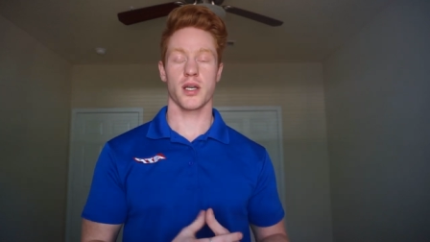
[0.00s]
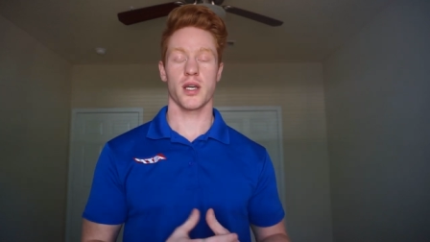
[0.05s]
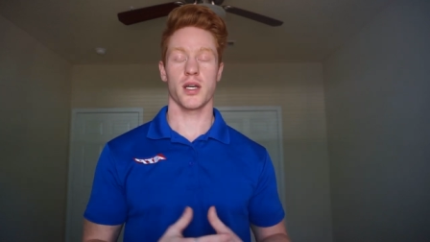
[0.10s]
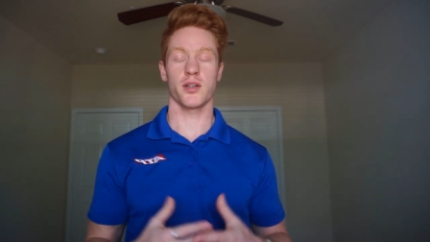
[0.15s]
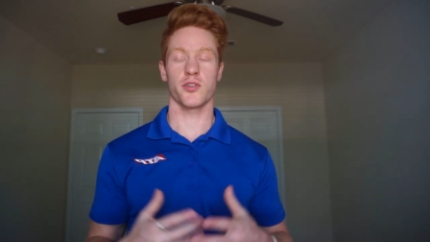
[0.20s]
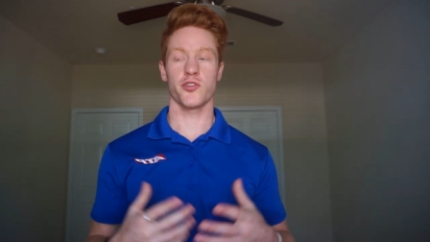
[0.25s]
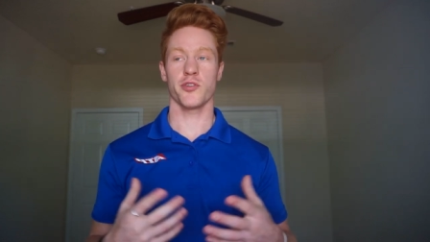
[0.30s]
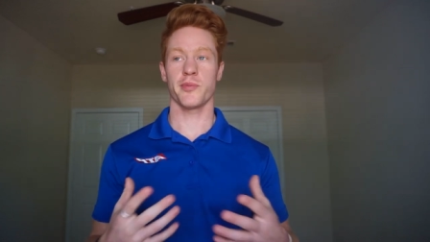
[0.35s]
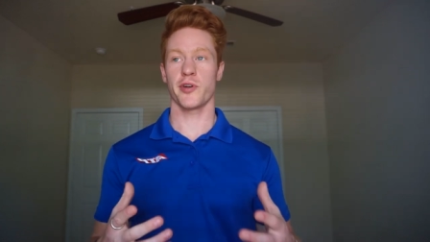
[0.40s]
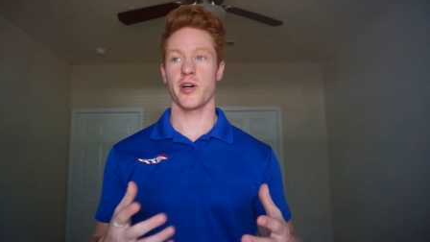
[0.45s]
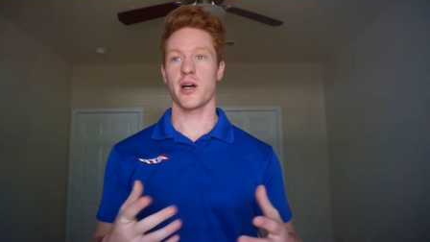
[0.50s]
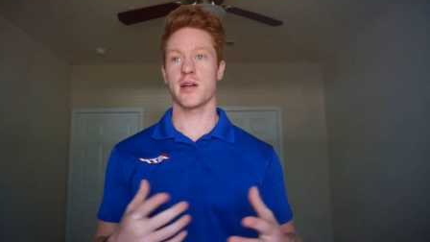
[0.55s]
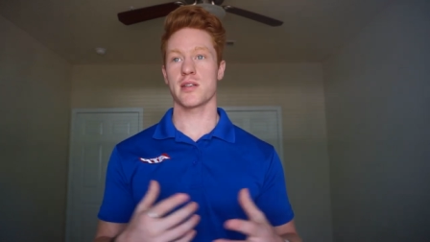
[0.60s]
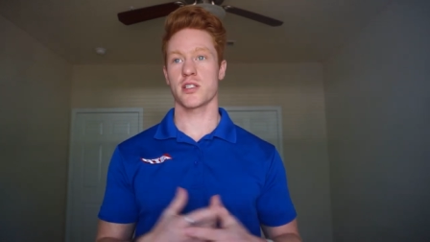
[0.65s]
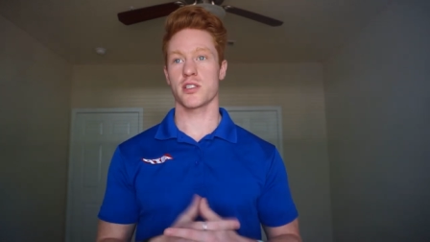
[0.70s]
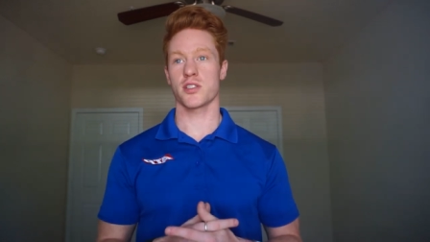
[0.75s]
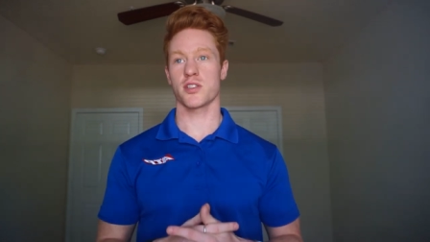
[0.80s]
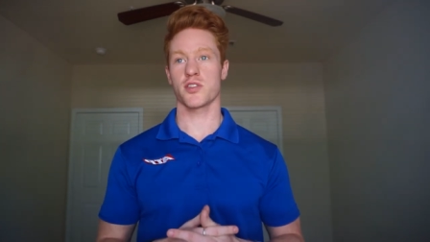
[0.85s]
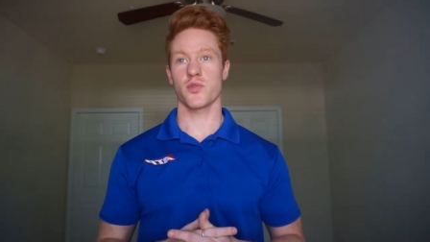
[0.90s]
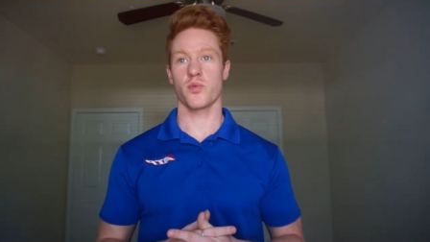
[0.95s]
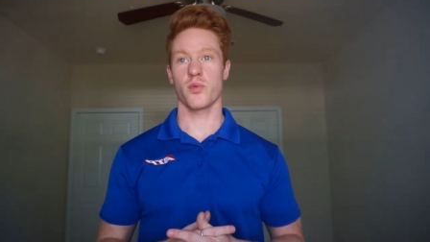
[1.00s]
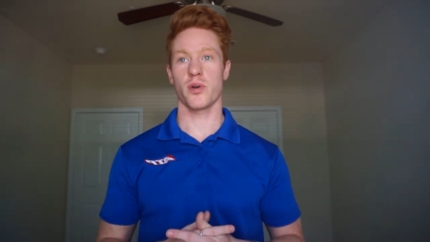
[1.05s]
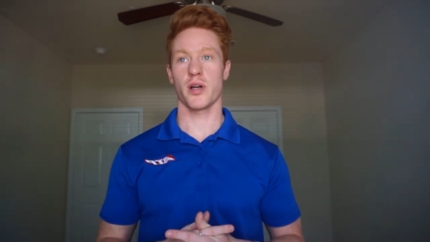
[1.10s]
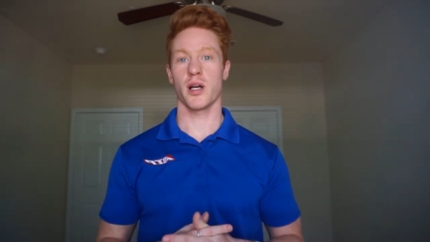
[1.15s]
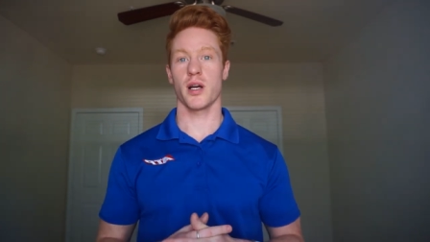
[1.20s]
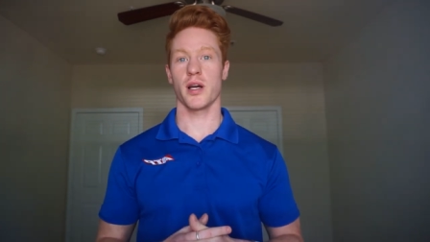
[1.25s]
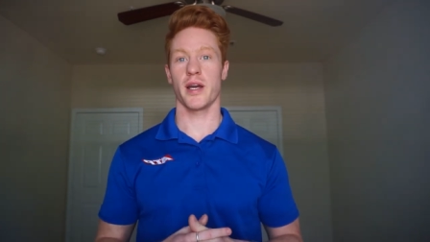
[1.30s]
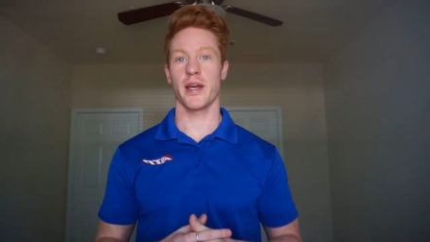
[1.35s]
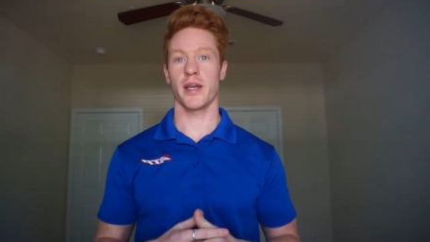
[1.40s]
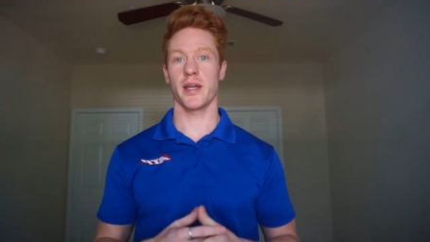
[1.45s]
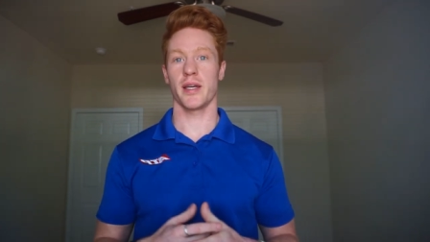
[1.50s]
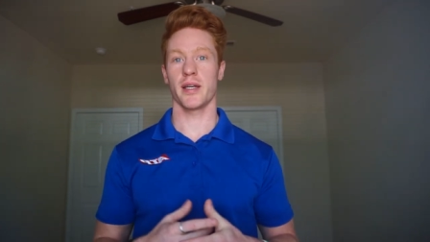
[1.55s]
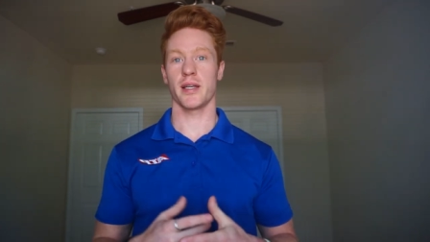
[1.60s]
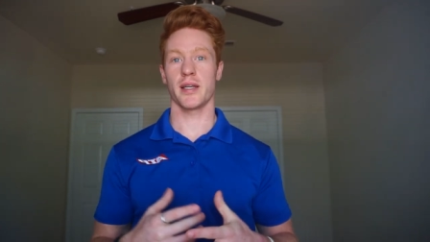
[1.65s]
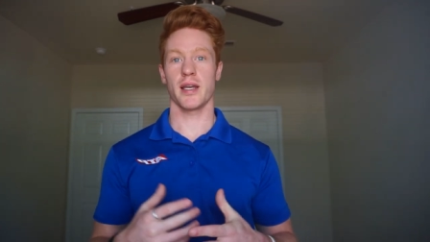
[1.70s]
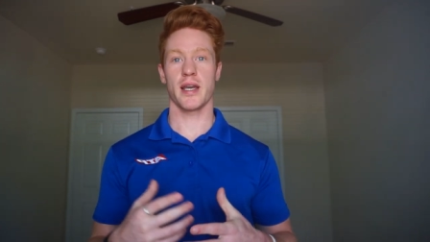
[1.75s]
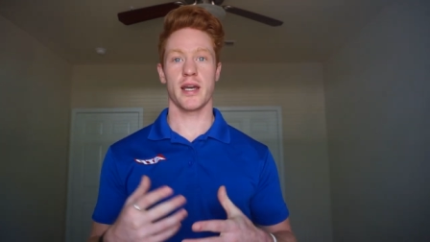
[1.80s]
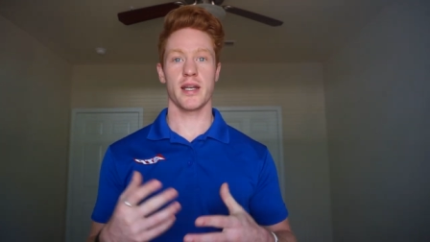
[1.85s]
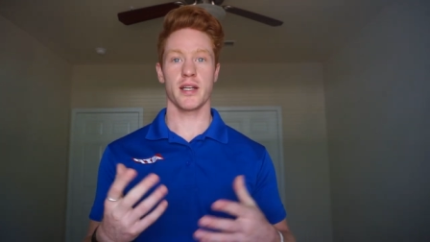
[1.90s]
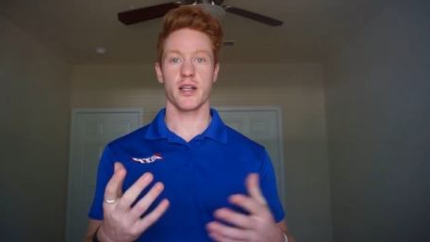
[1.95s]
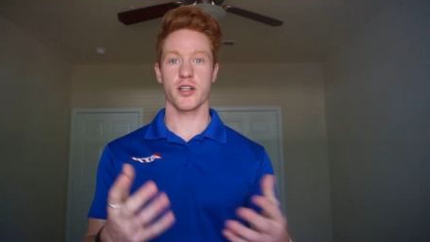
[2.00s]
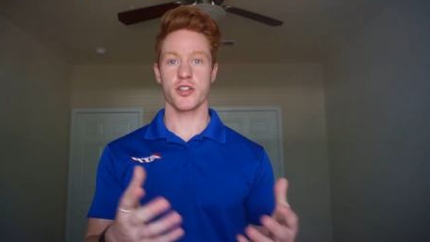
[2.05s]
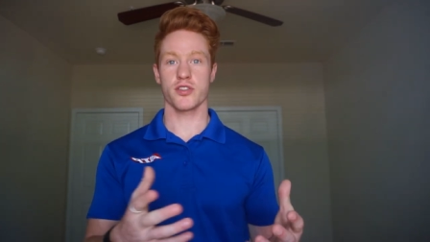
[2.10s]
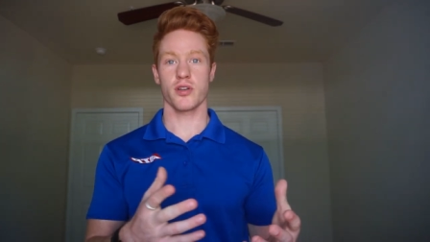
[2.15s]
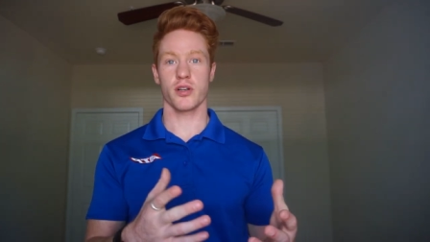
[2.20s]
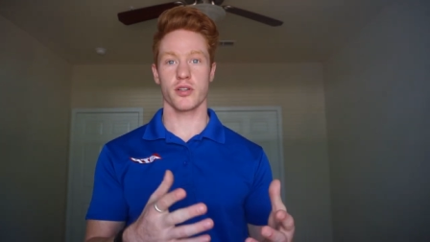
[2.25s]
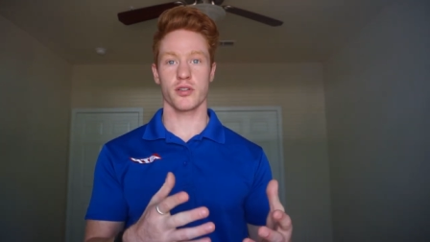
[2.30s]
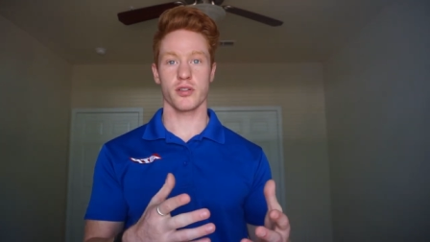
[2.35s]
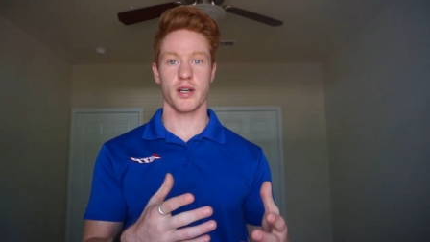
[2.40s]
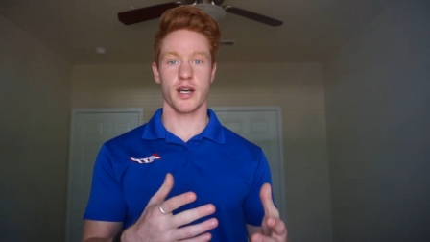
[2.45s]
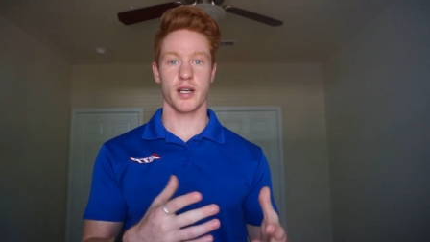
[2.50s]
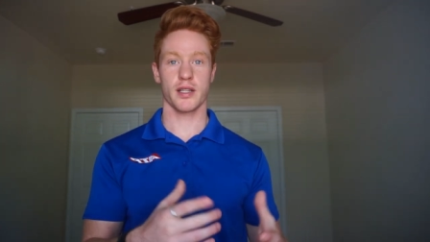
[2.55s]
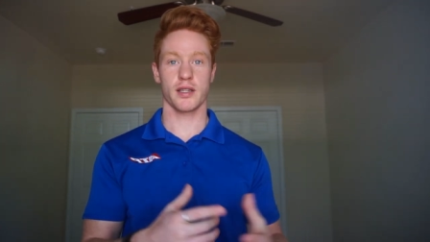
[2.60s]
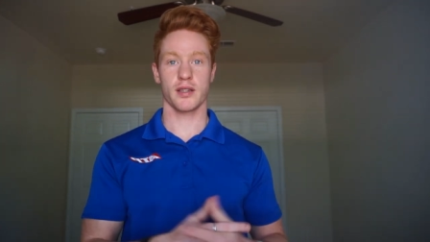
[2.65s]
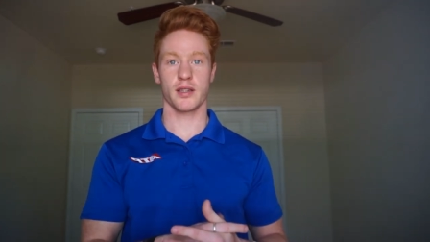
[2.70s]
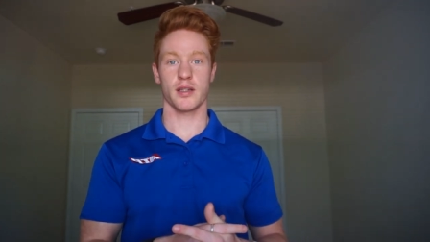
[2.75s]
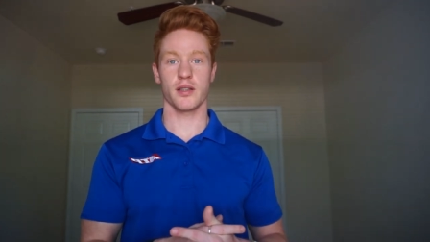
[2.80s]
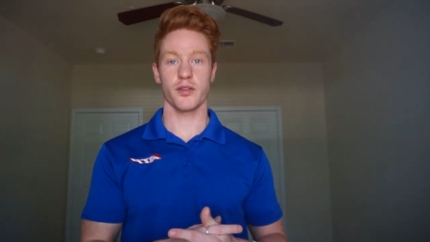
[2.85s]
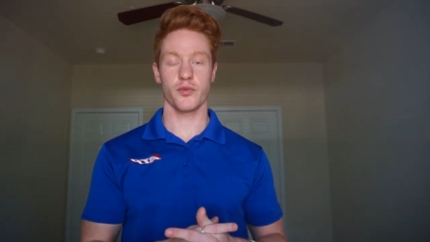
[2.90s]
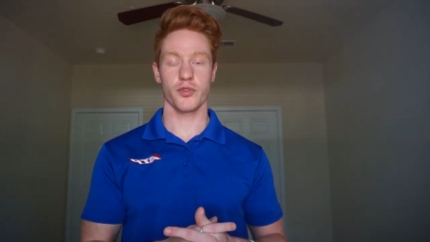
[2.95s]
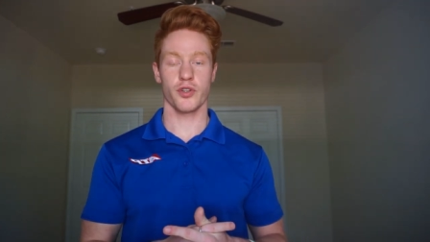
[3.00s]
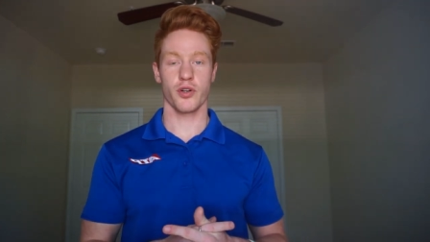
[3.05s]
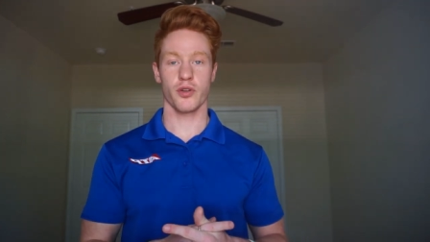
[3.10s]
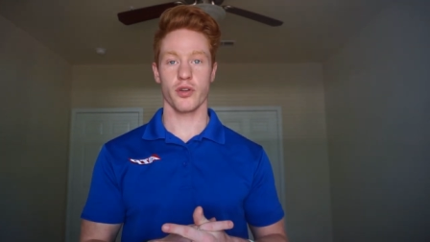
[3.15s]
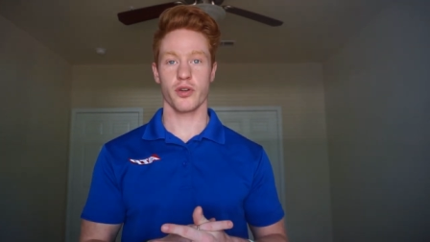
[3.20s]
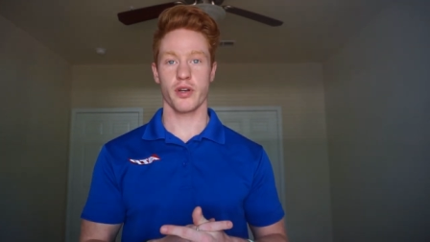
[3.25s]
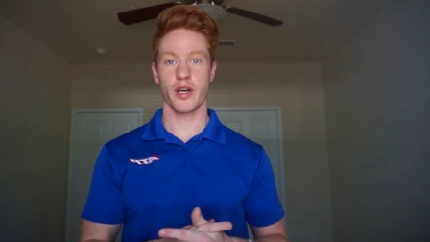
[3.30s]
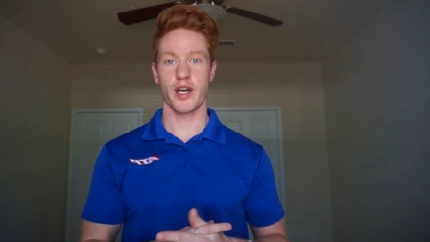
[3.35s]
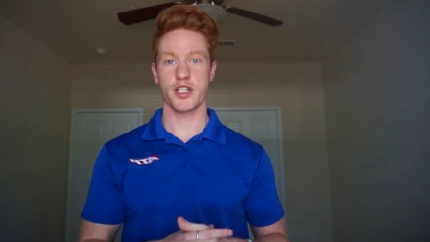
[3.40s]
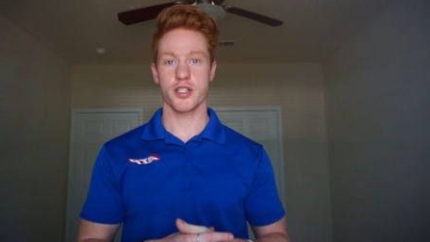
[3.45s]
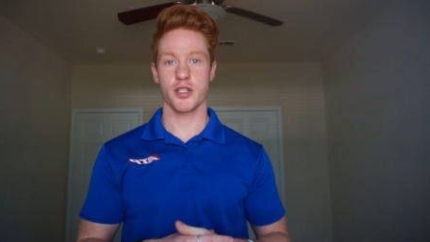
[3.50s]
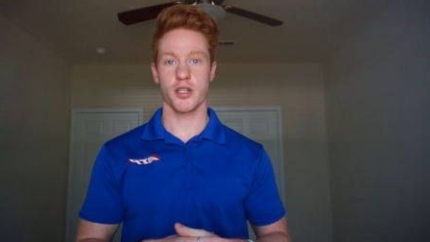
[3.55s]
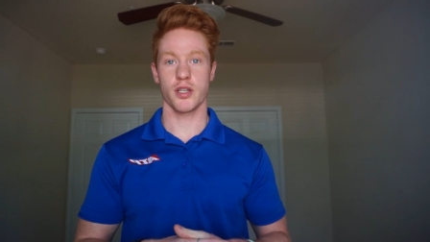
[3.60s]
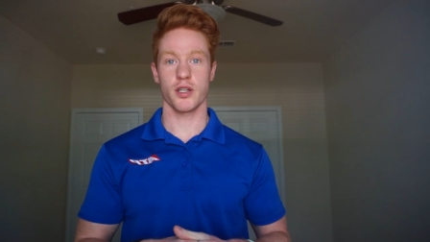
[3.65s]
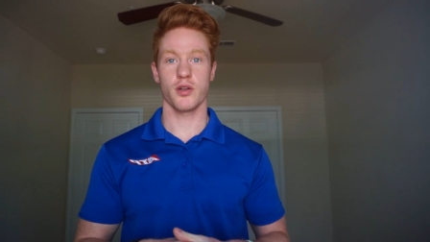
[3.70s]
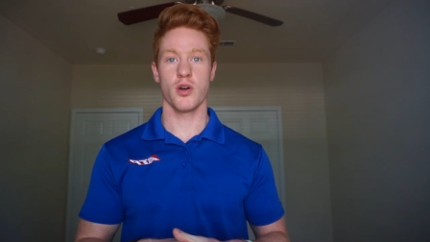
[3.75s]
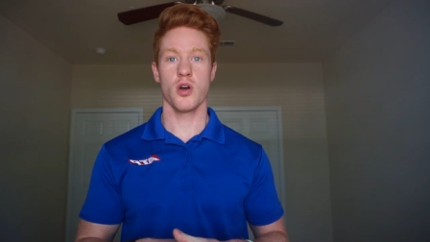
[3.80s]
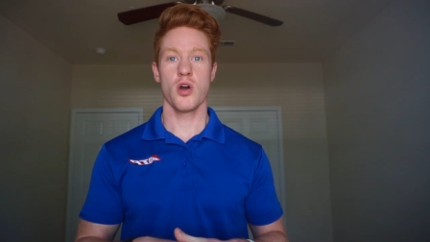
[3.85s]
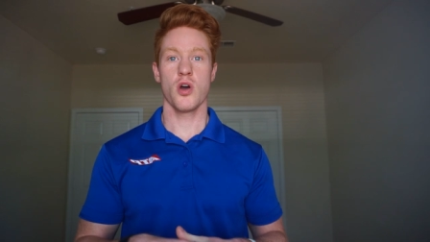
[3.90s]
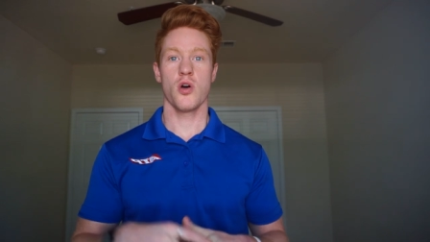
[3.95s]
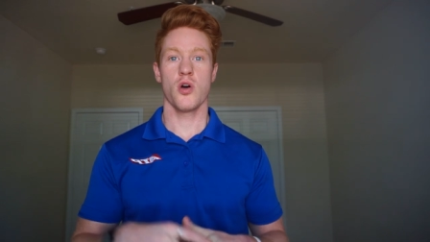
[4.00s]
and group grounds is just where a any instructor at your location